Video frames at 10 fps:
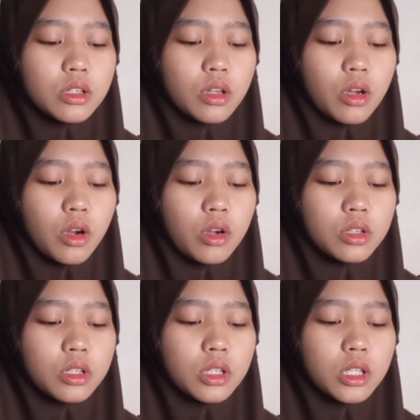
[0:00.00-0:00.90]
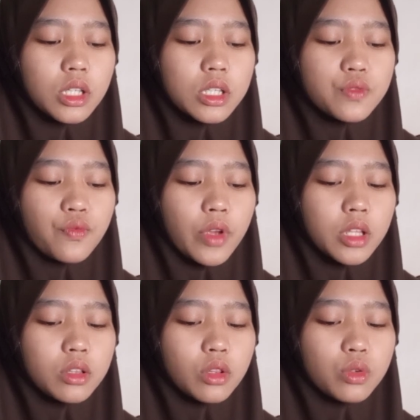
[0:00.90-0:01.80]
on its fate
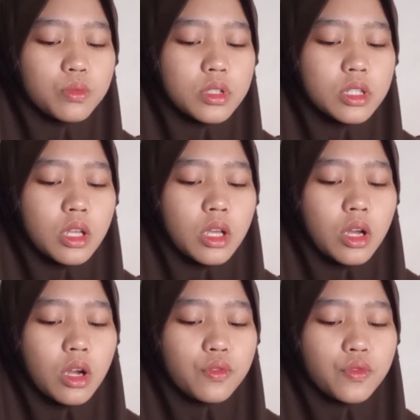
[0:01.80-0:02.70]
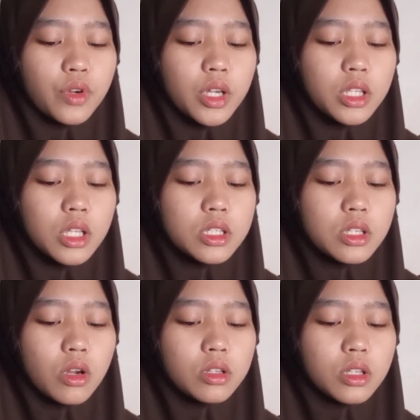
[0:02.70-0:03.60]
looms. Of greatest
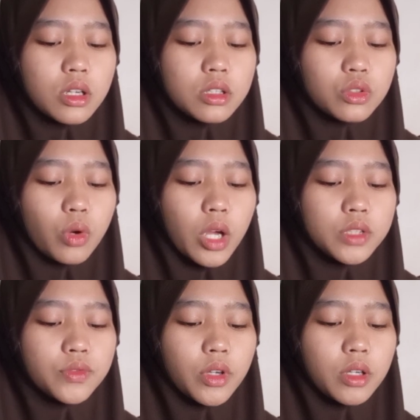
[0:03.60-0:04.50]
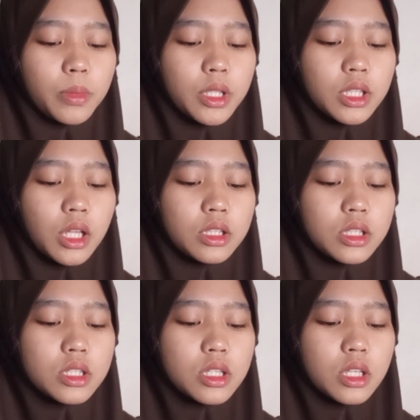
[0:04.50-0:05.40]
concern to environmentalists
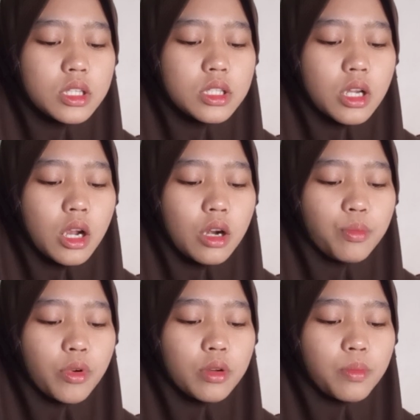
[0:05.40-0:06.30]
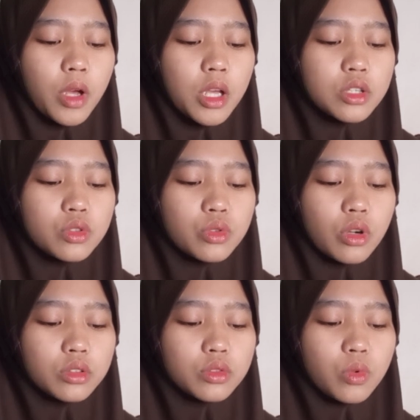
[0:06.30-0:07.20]
is the carbon by do not
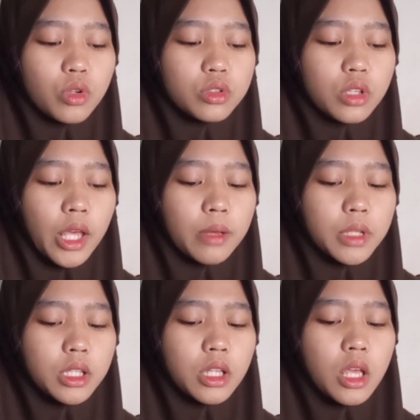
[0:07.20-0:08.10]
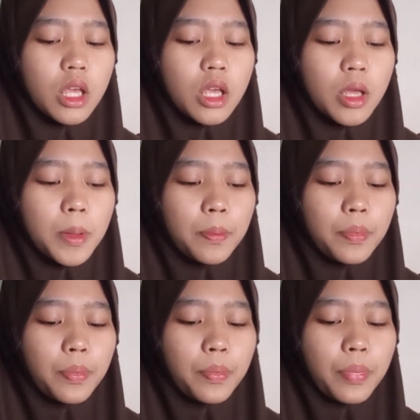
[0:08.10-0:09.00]
would emit
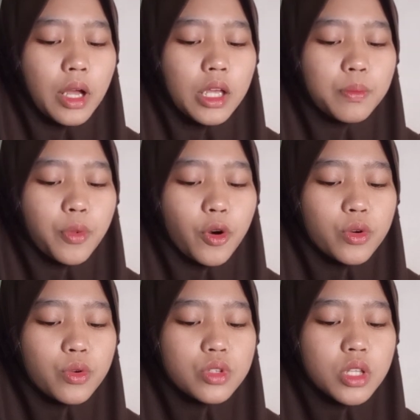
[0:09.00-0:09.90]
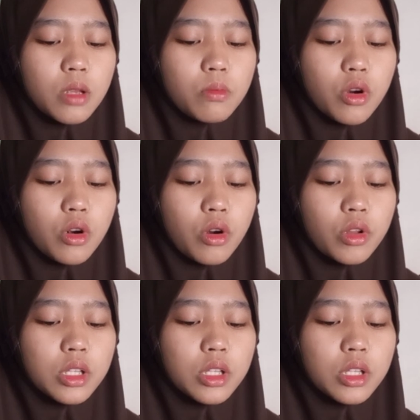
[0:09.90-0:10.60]
by producing more oil.